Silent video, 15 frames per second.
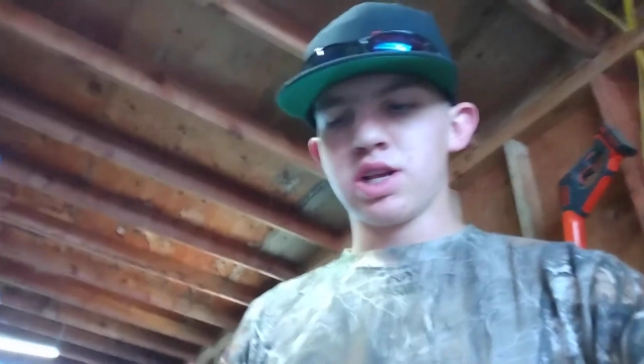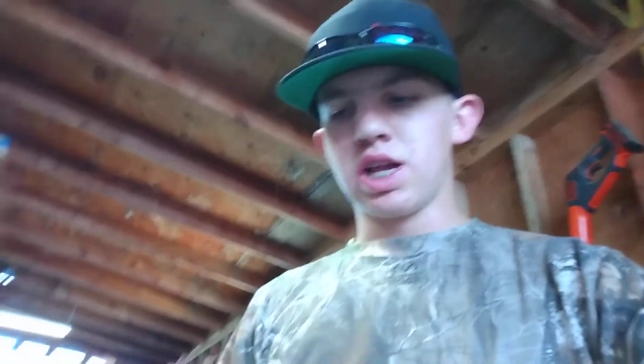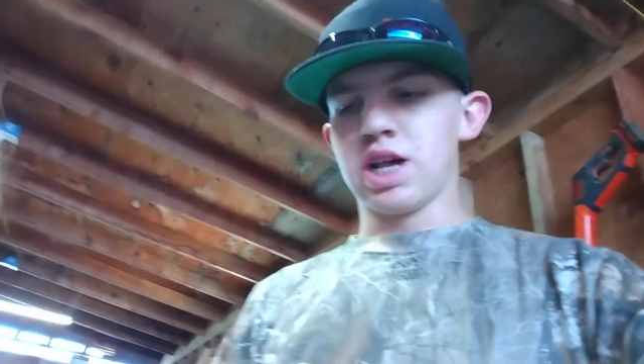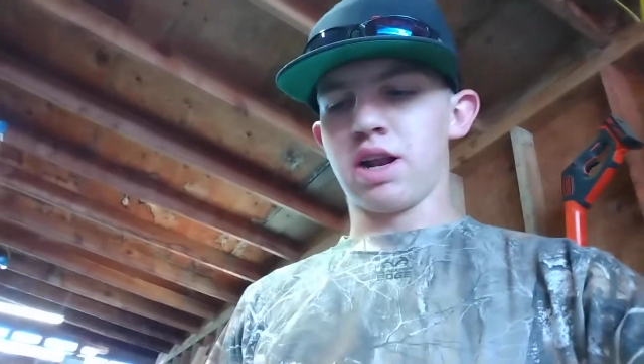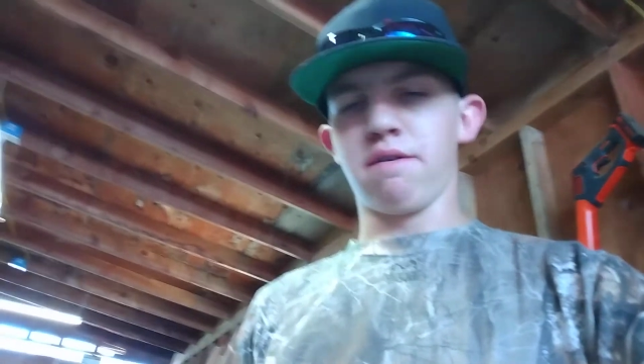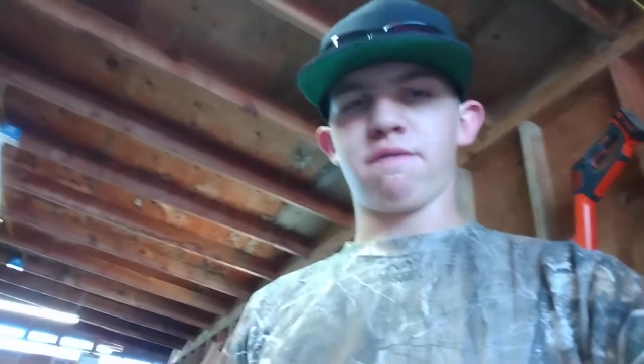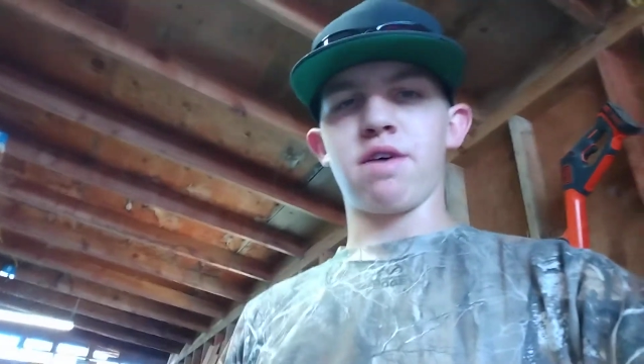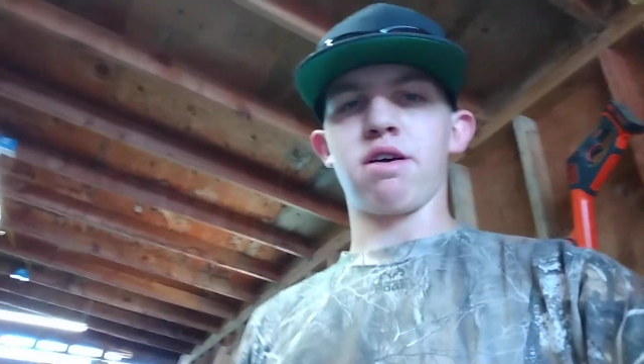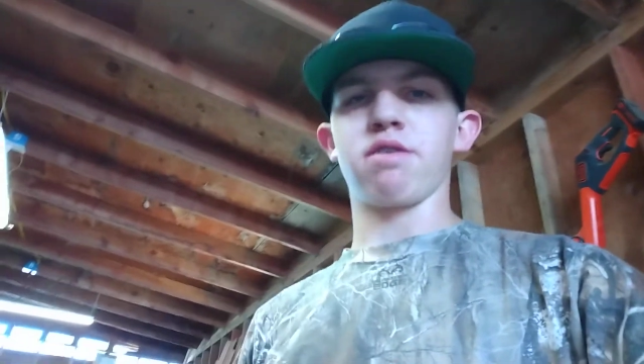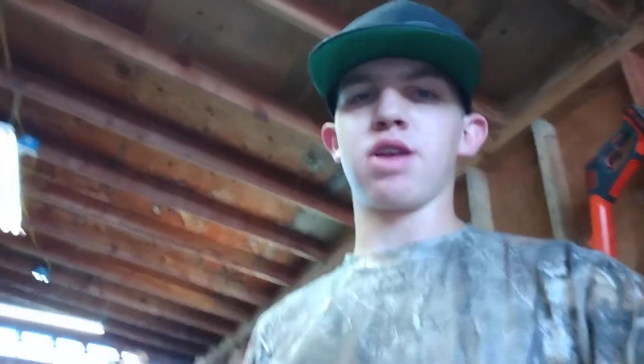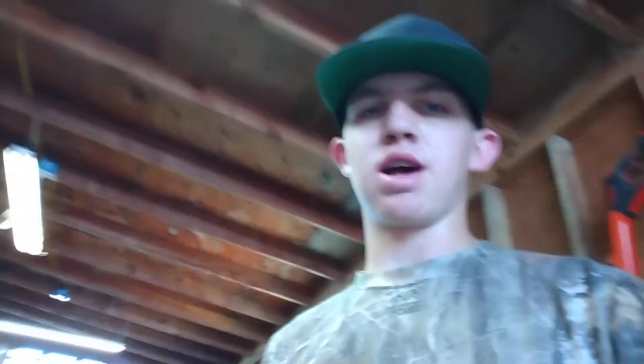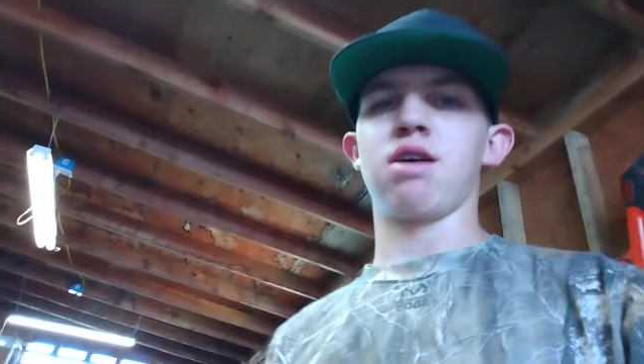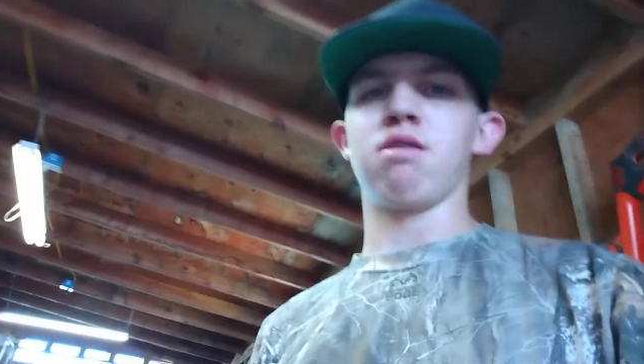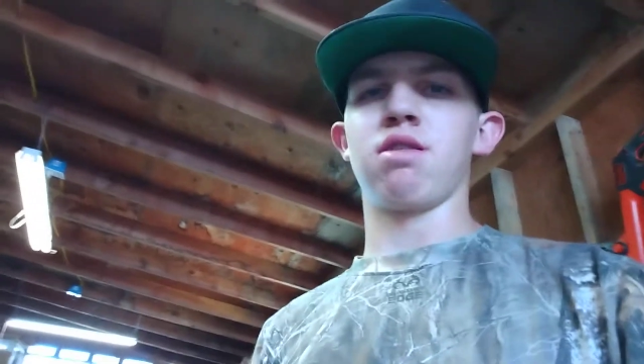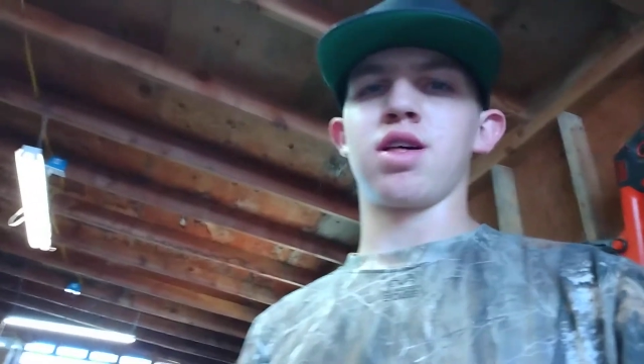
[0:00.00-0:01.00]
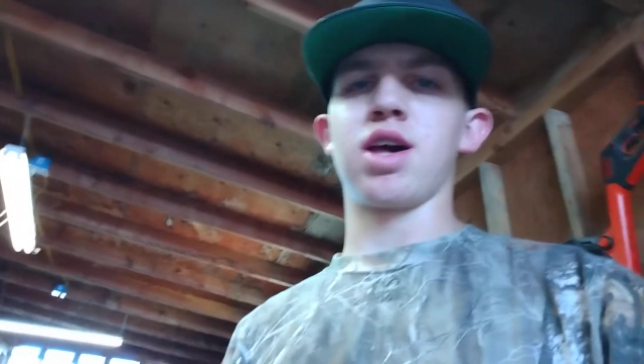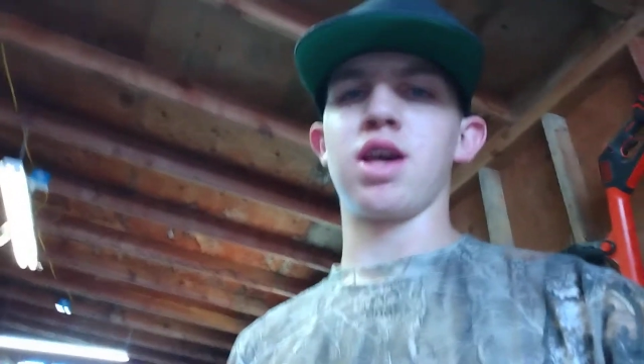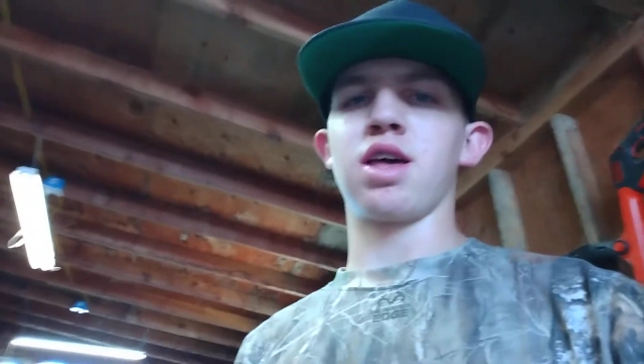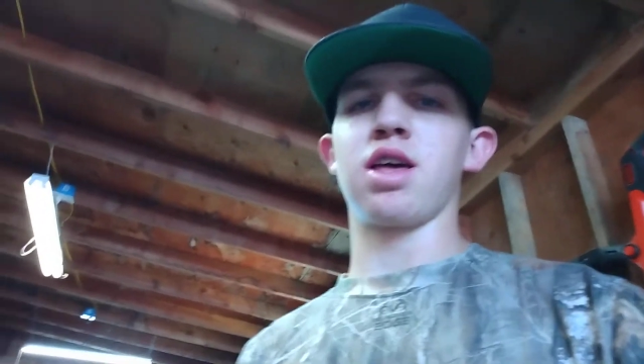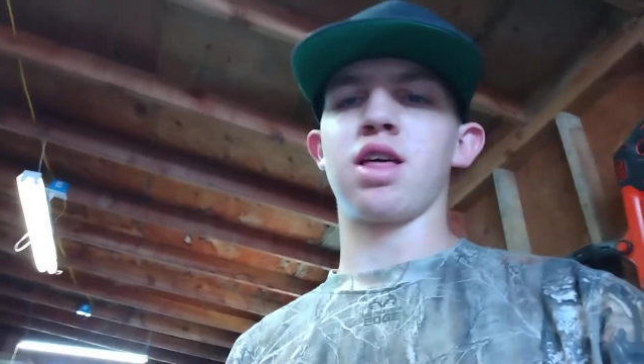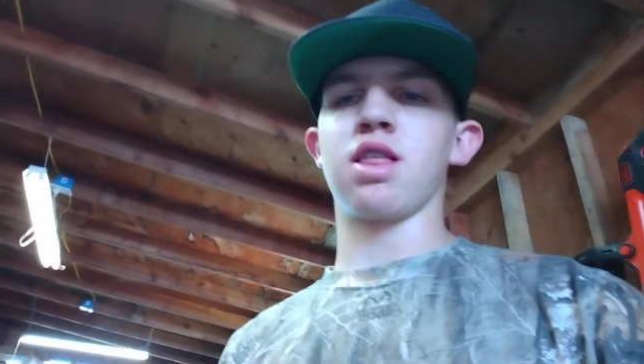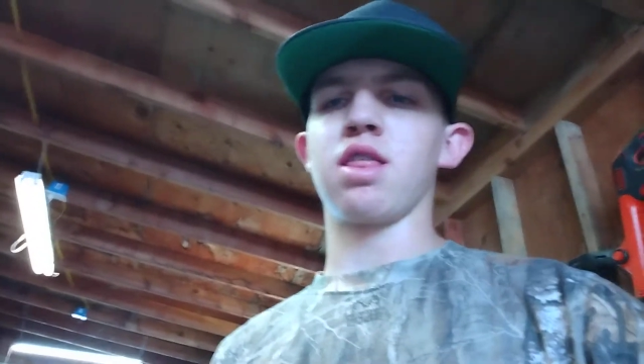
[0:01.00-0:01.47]
And I found out that
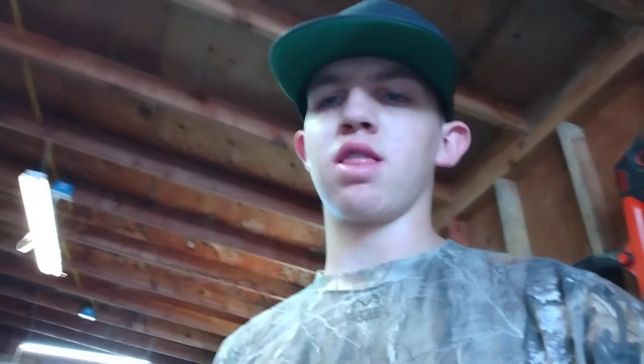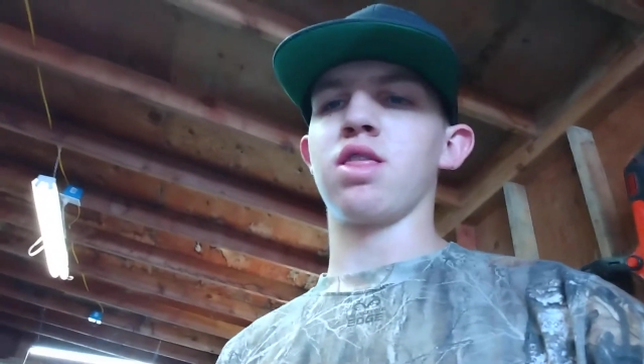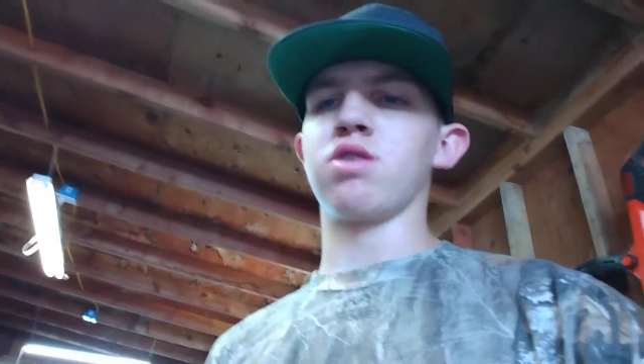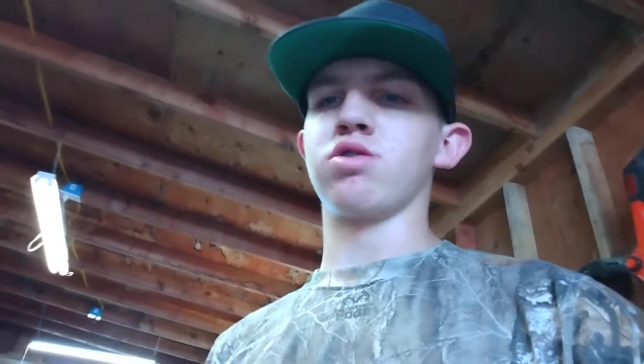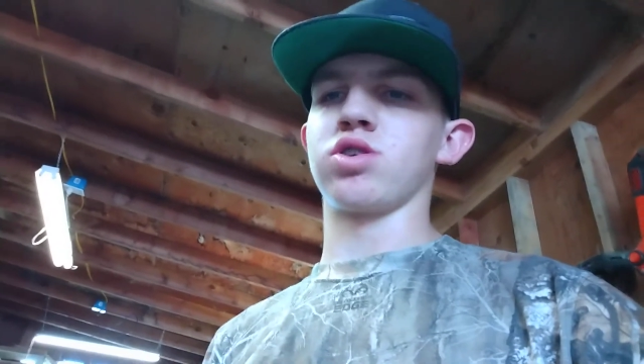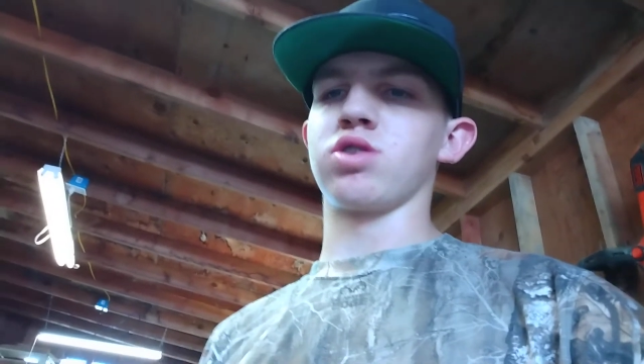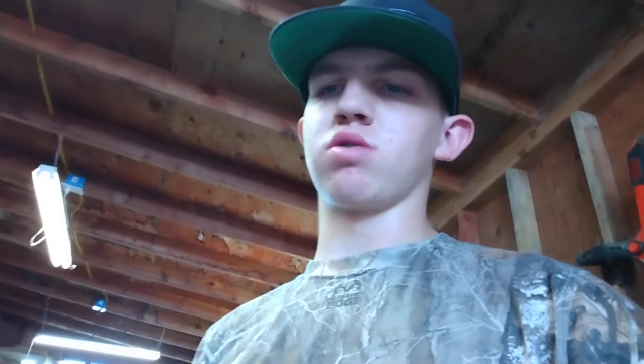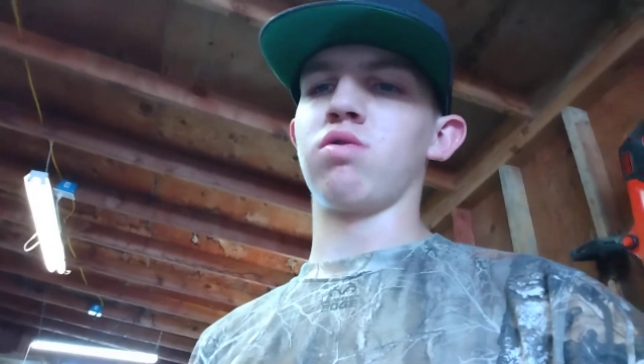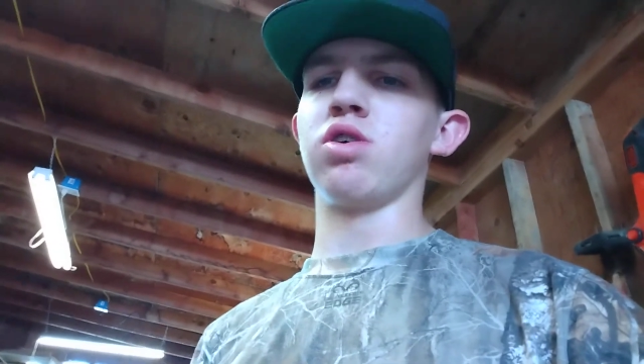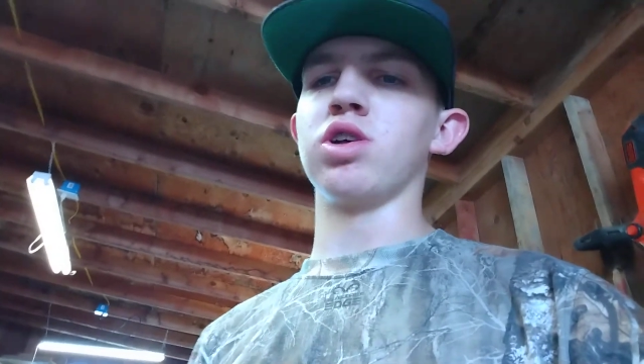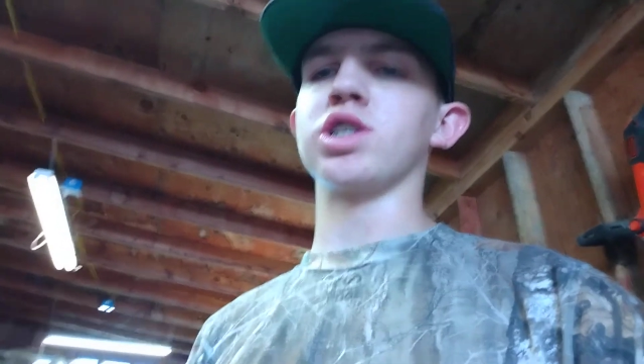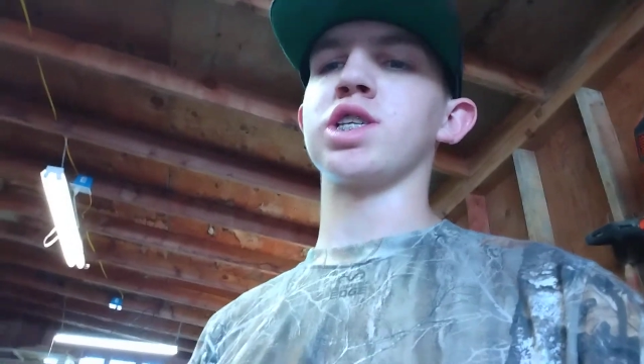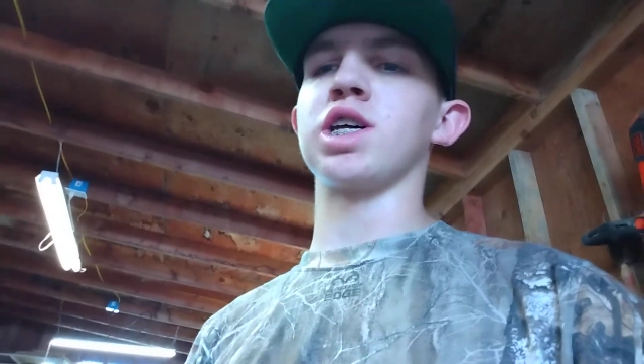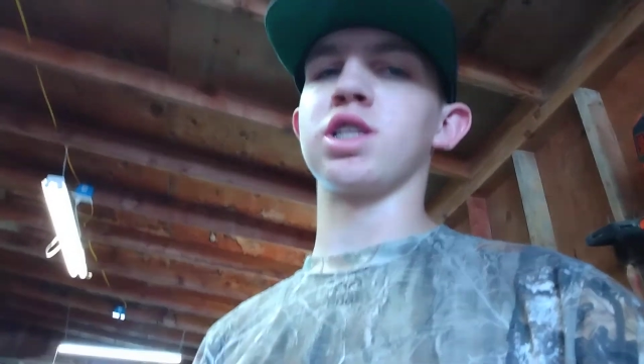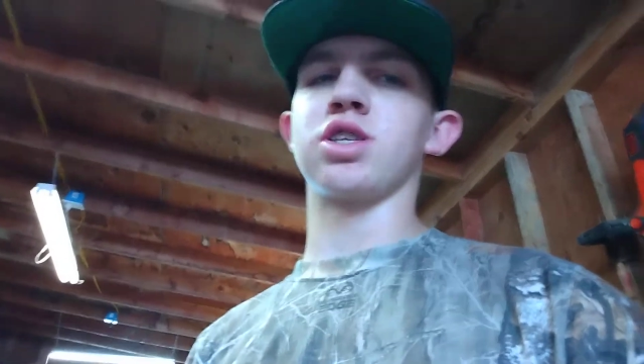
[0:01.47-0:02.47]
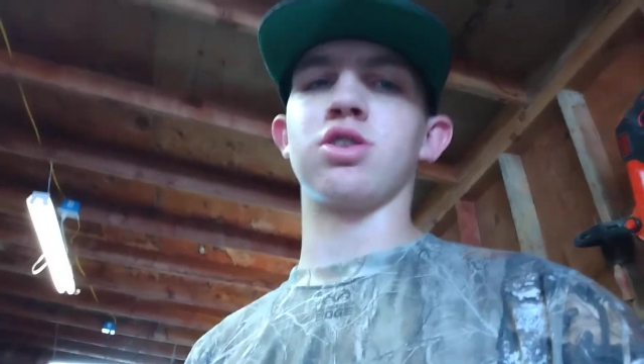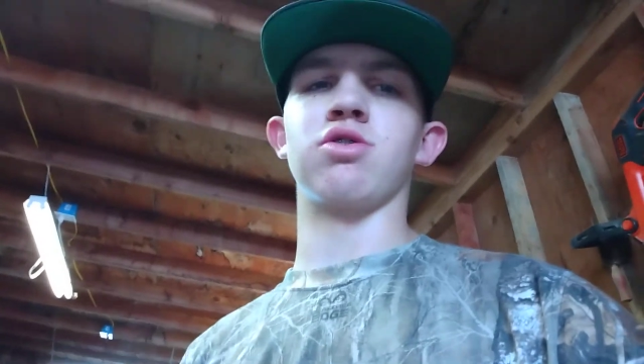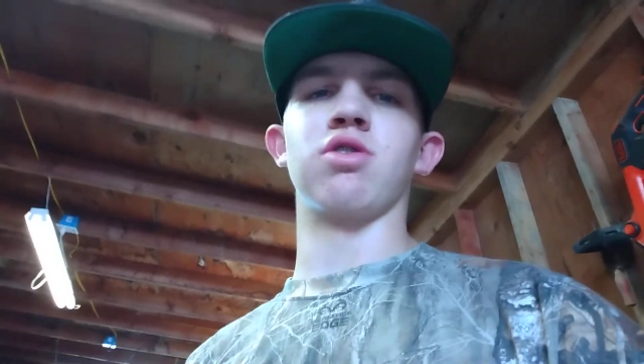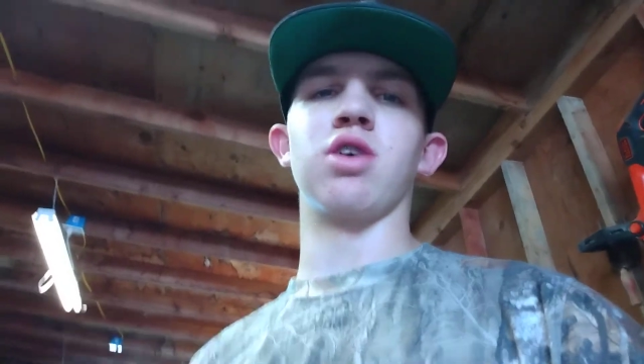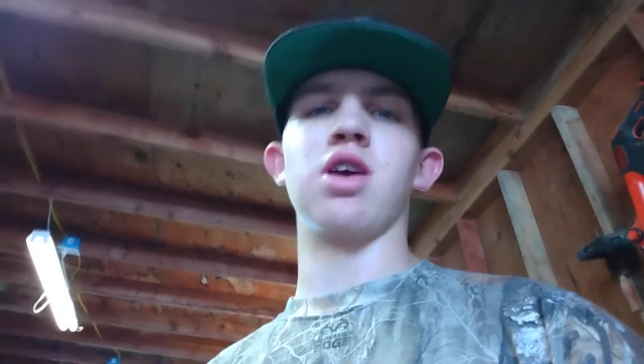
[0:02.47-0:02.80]
there's an oil sensor